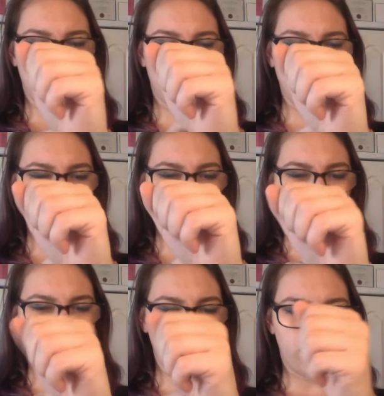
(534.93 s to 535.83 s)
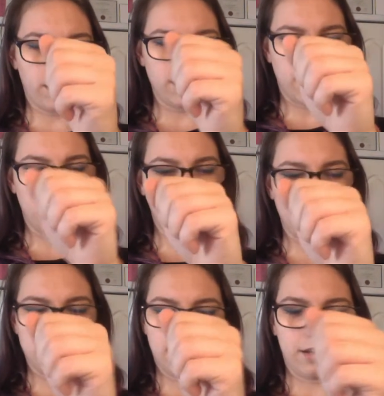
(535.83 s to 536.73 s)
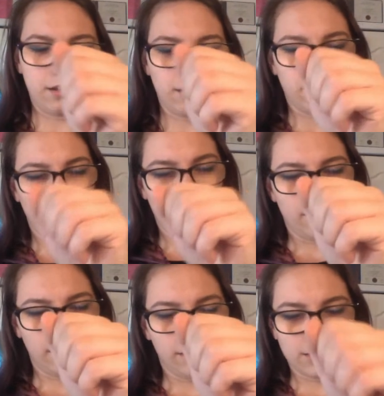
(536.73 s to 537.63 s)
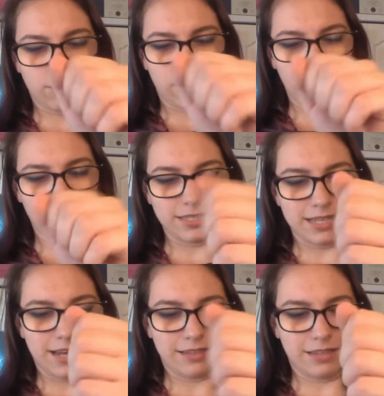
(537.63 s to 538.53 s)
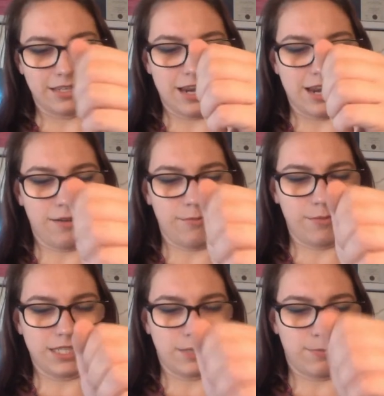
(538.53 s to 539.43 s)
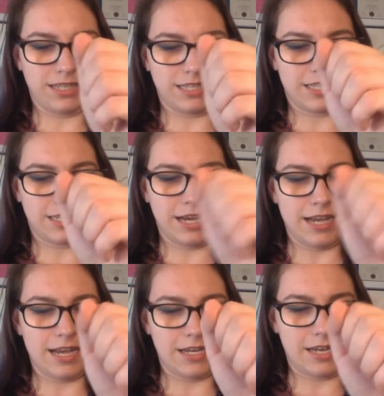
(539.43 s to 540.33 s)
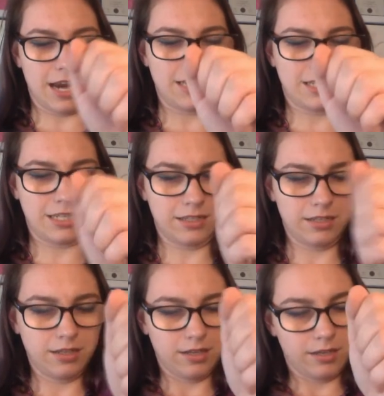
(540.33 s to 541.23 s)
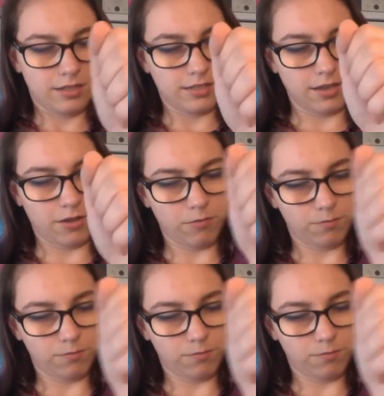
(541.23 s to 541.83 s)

things being, like, quite tight on my skin. Like, that's why I'm always like, the tail must be skin tight. So...